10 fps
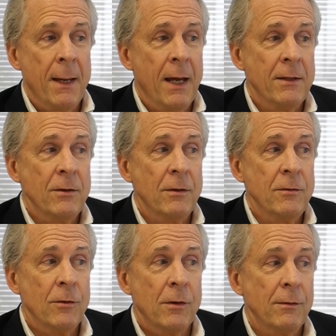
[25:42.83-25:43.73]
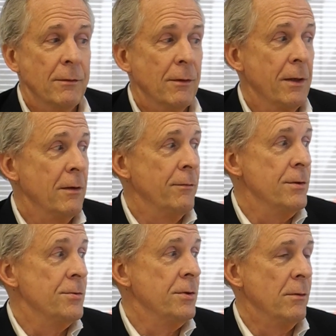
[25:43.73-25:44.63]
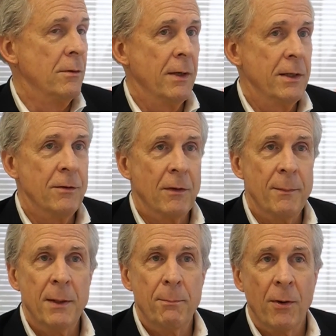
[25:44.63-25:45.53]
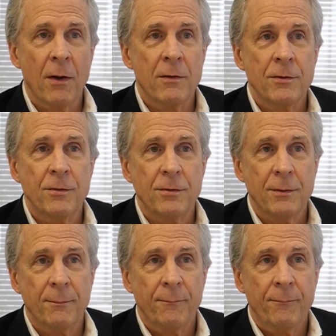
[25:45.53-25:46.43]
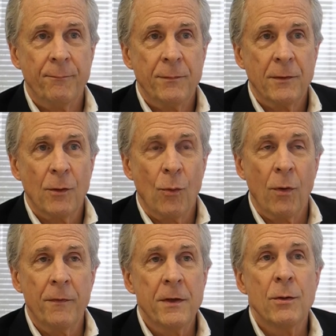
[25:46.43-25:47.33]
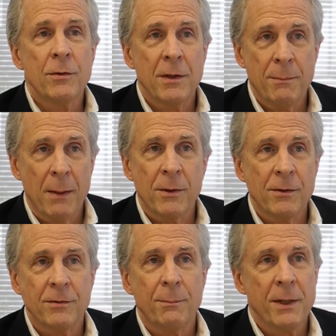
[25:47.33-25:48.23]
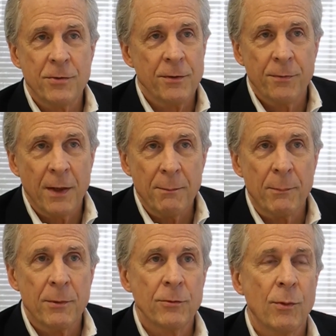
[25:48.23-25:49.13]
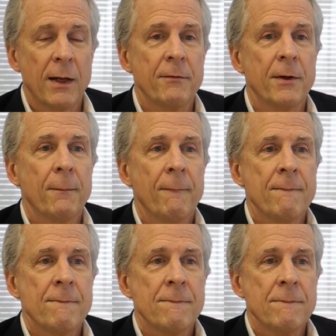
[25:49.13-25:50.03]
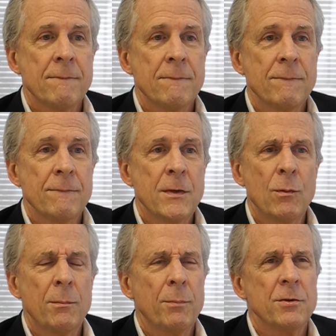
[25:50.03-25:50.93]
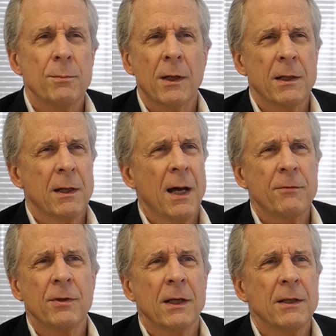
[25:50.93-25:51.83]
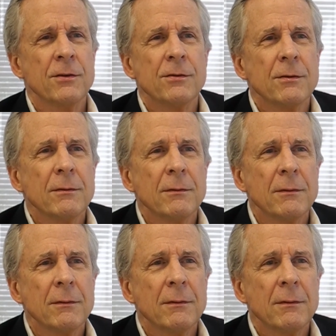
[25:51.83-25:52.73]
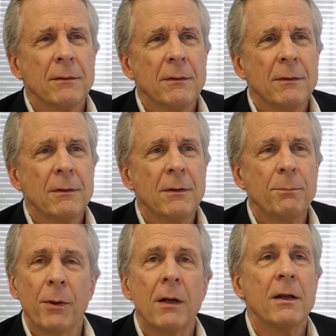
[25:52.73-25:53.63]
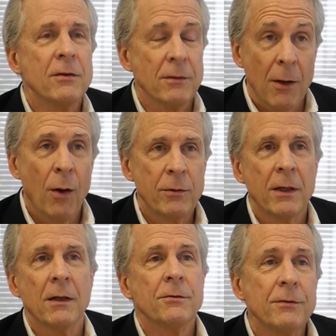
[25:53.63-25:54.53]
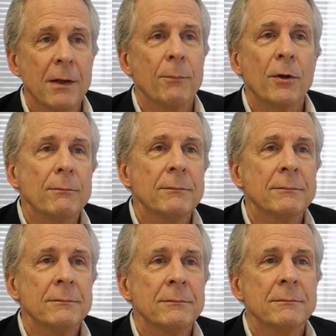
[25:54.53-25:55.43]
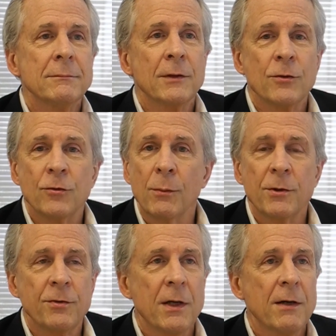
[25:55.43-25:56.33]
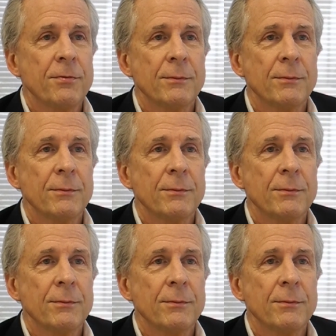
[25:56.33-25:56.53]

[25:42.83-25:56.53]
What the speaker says: and you're looking over your shoulder at your limited partners or the union members, the pension fund members, whatever, you wouldn't put your money in life sciences. You'd put it into hotels, timber, consumer stuff.